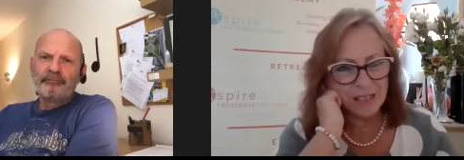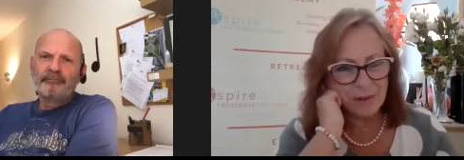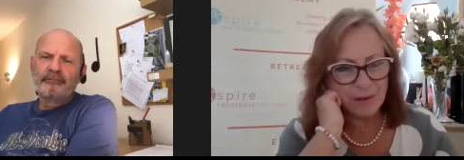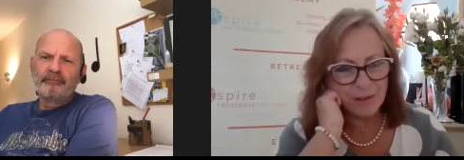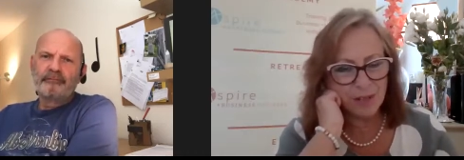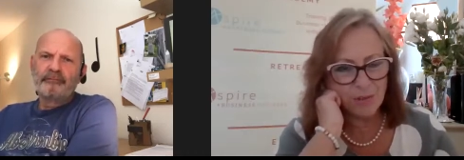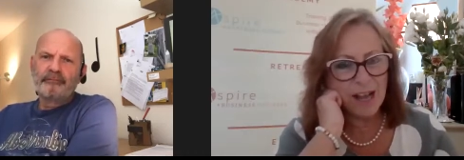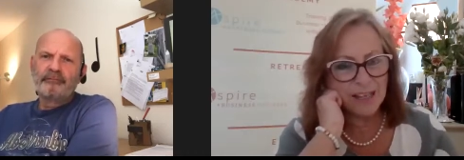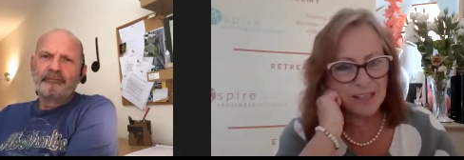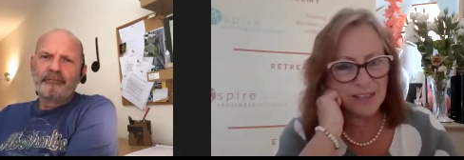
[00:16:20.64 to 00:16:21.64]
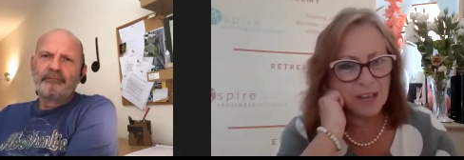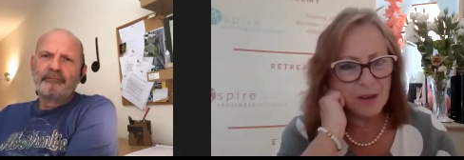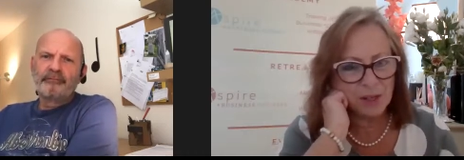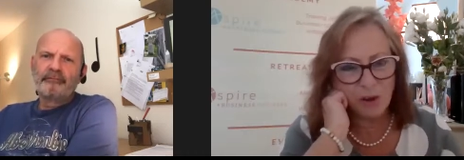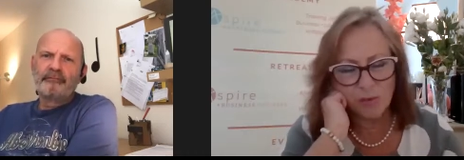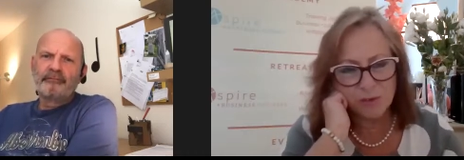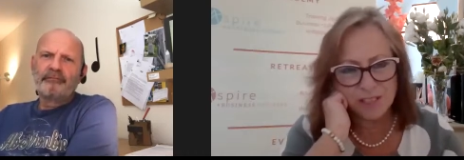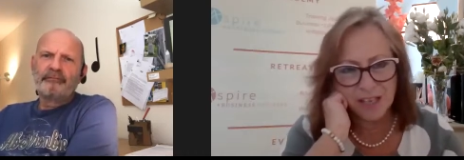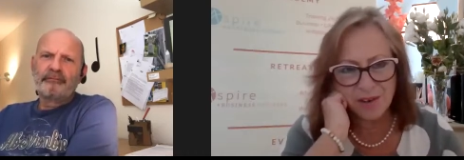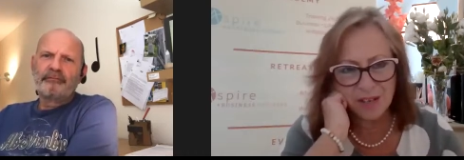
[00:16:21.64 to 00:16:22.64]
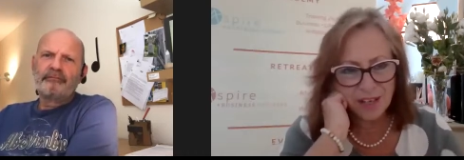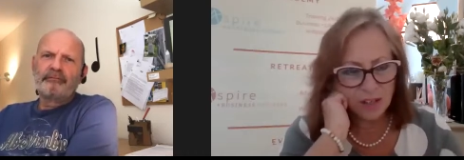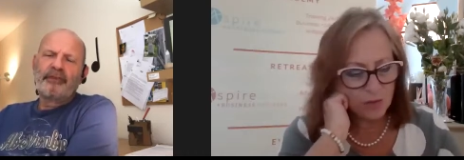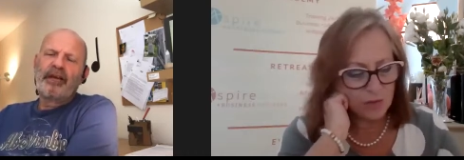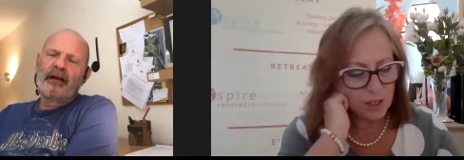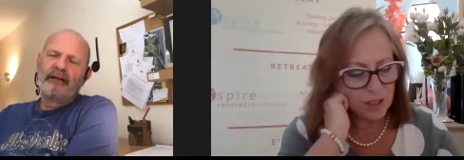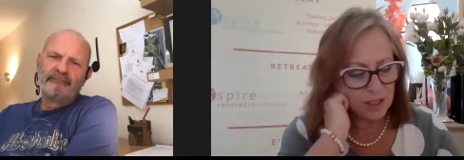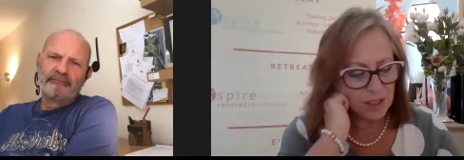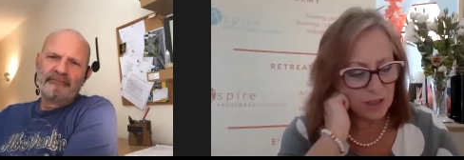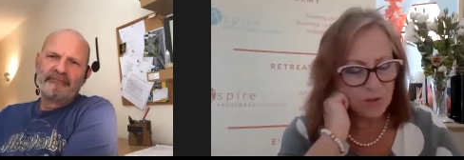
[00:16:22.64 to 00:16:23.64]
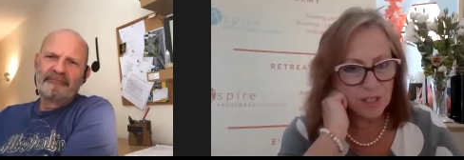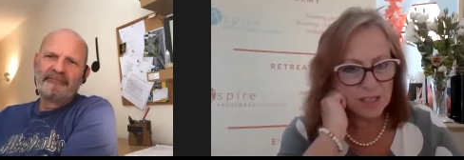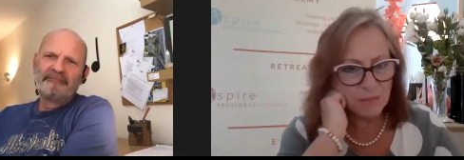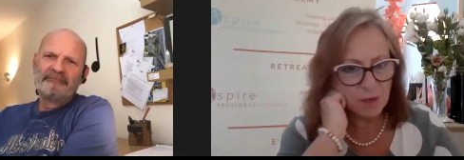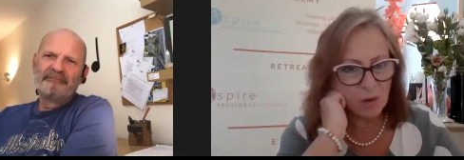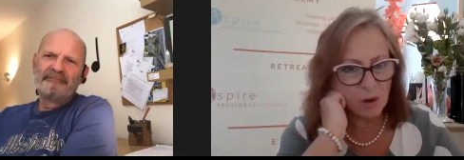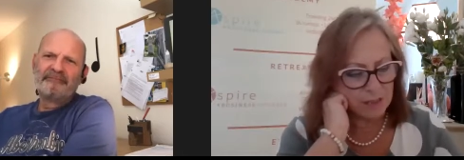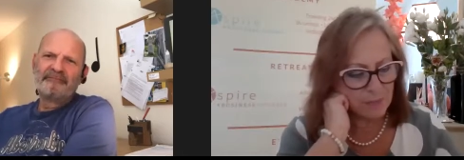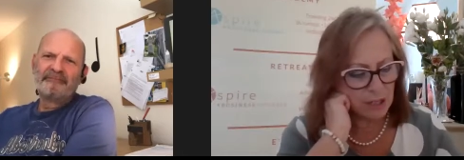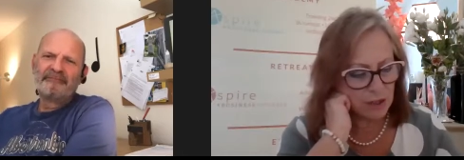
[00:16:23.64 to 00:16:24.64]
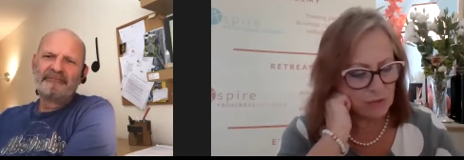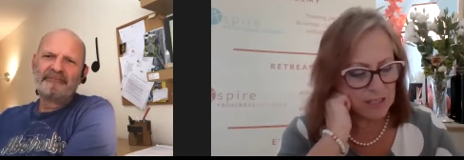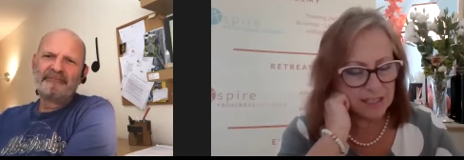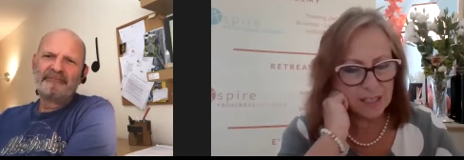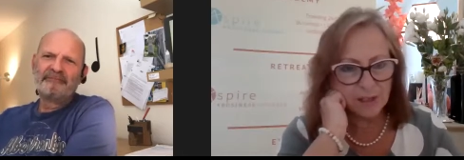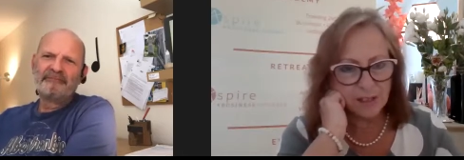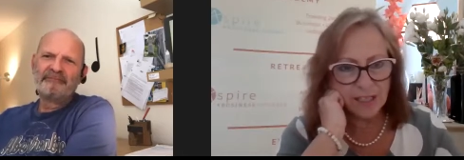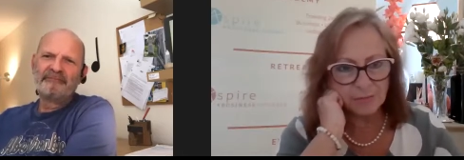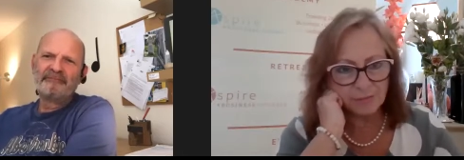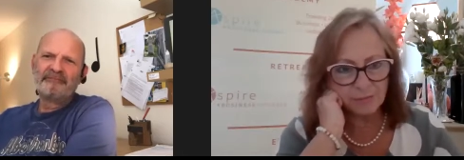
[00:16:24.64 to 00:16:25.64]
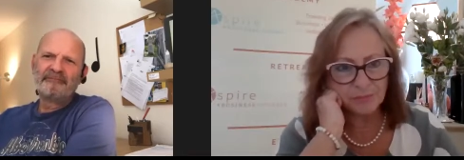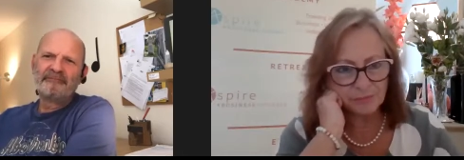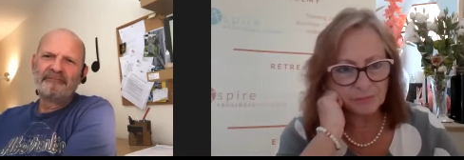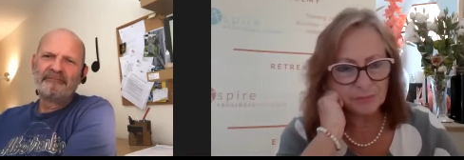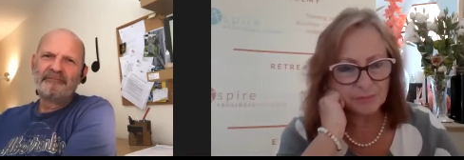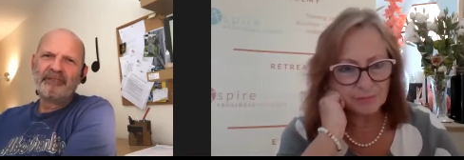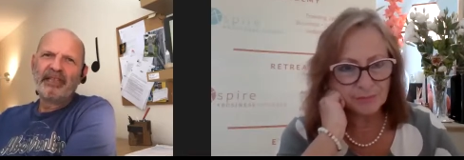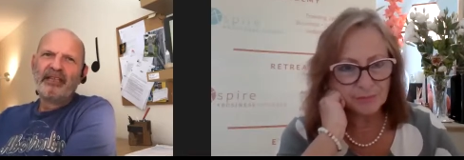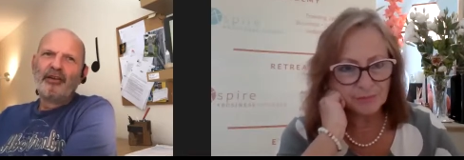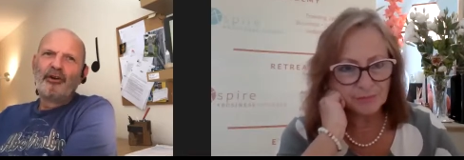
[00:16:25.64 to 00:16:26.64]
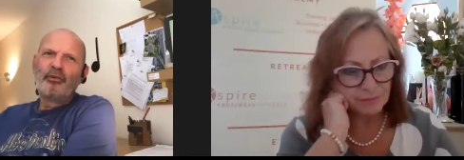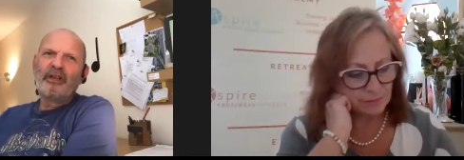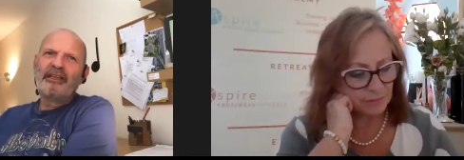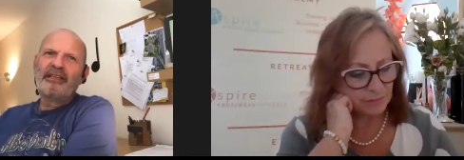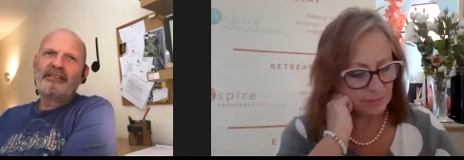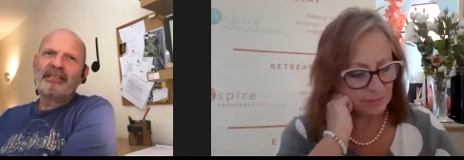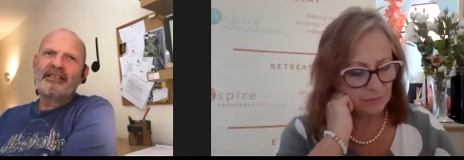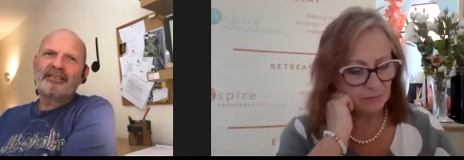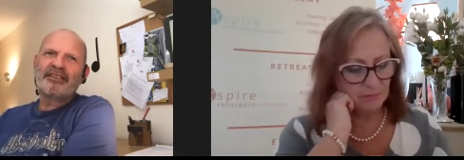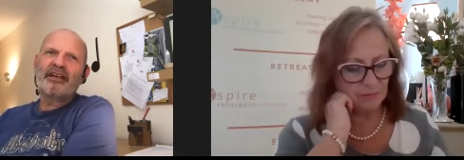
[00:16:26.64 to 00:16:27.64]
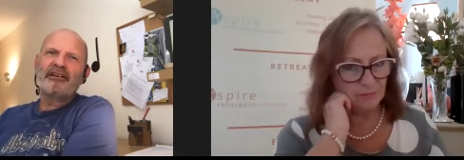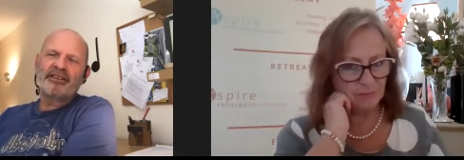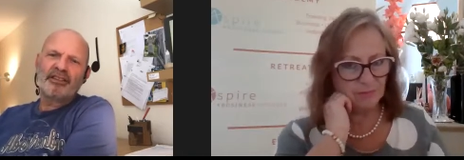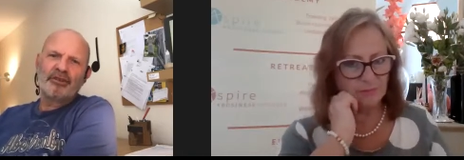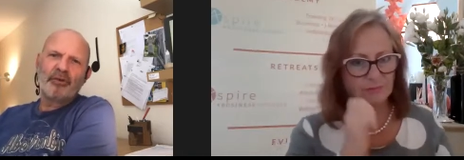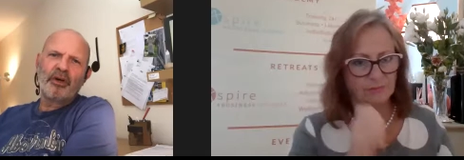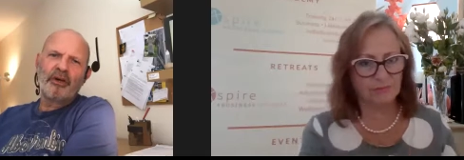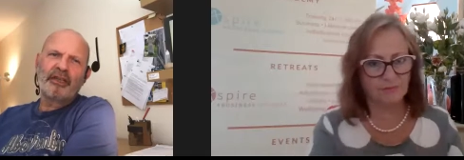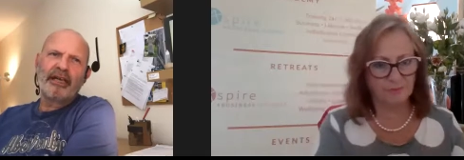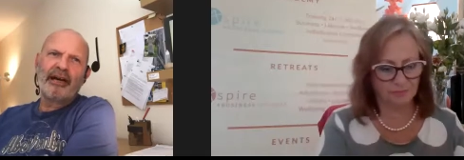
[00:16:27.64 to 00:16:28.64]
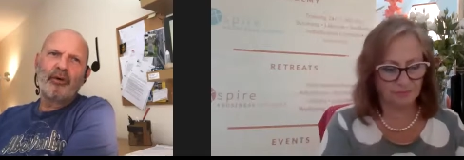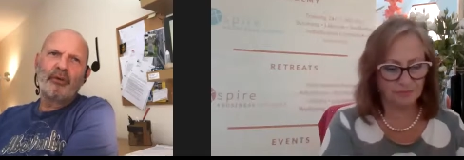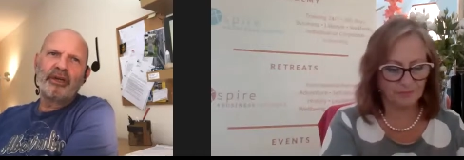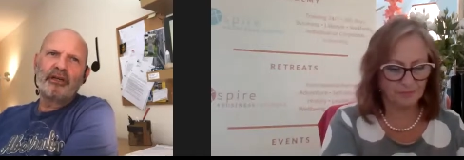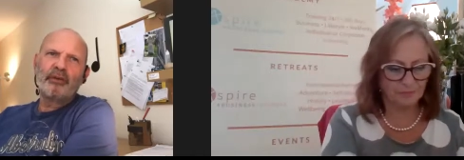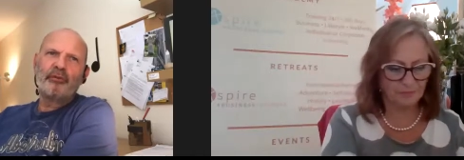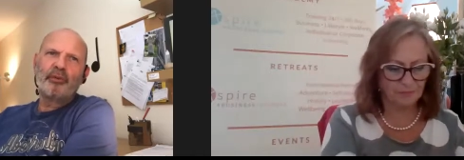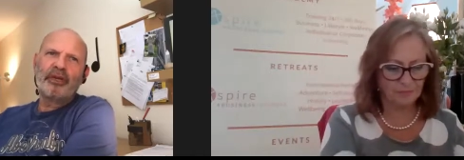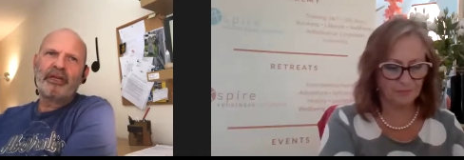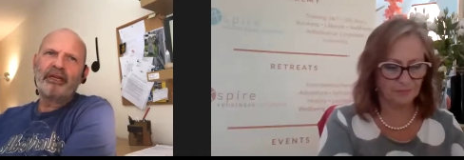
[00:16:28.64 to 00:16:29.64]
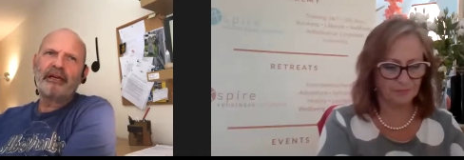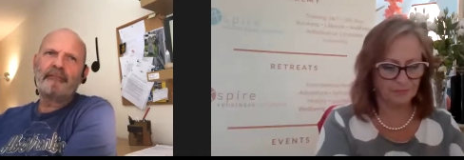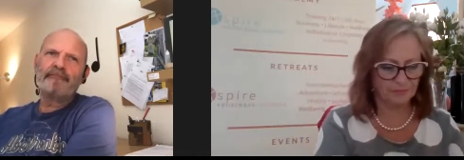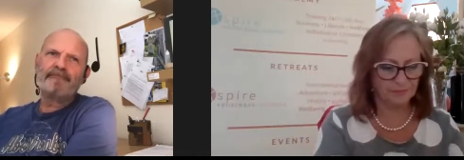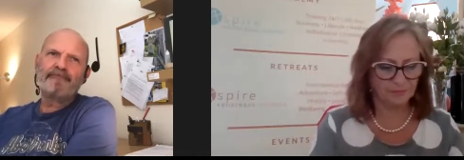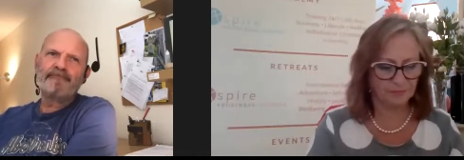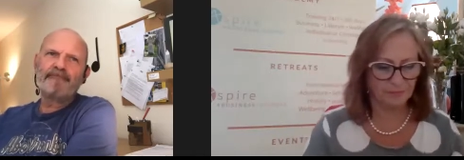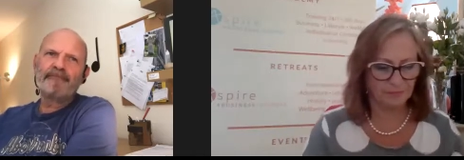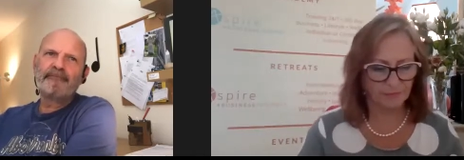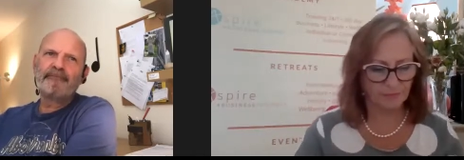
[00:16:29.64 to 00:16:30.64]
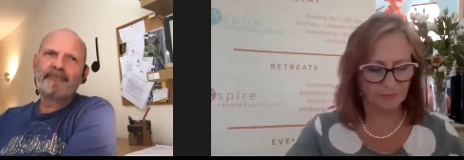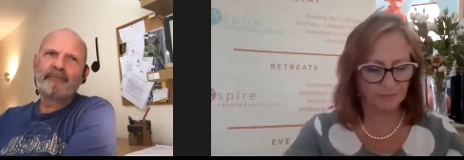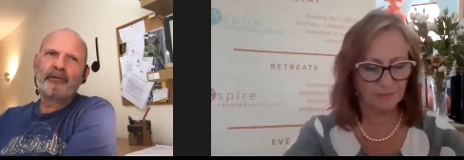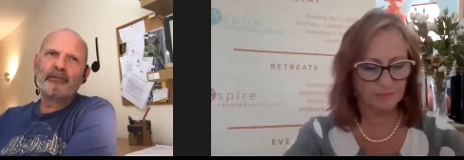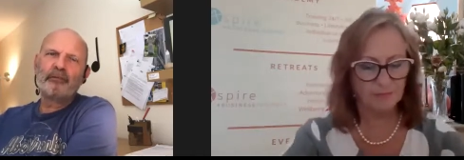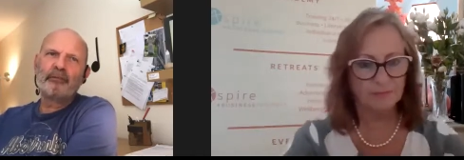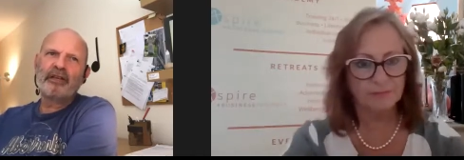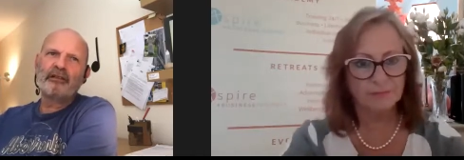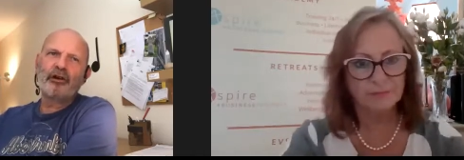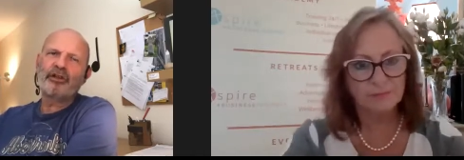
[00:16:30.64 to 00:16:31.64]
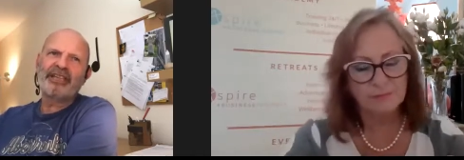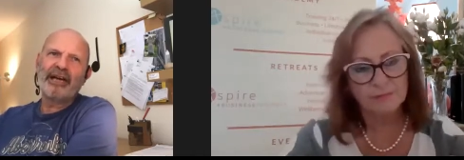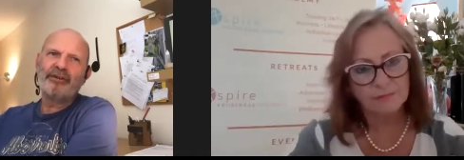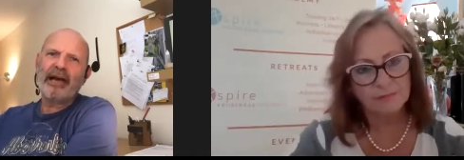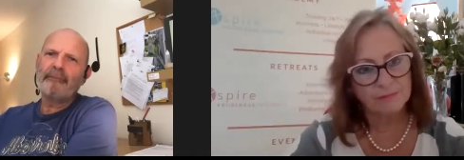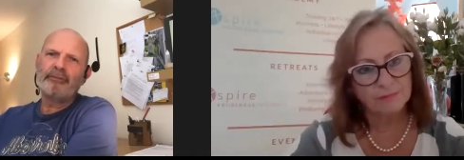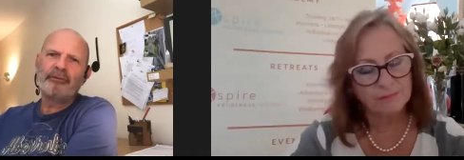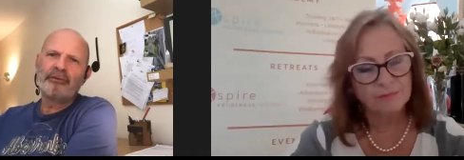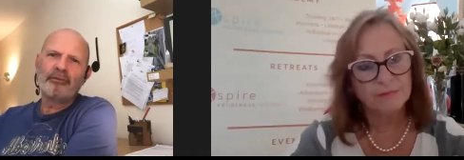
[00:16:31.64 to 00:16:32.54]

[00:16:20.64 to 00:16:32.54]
Speaker 1: you know a, a wagon and going off so yeah you've, you've done something quite special recently i think
Speaker 2: well it's it's starting to work now we we um when lockdown happened